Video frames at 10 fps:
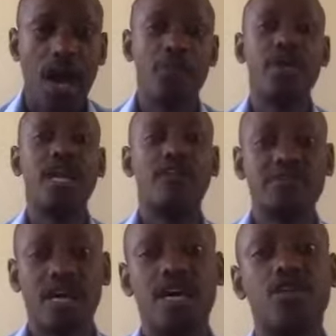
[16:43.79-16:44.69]
and then
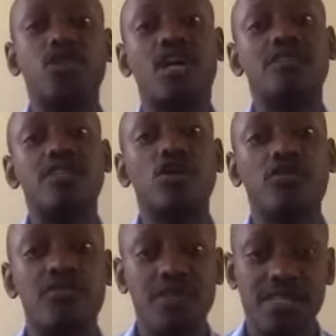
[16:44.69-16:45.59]
after, you can think of
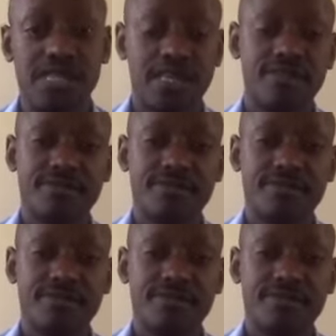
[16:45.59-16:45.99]
investing.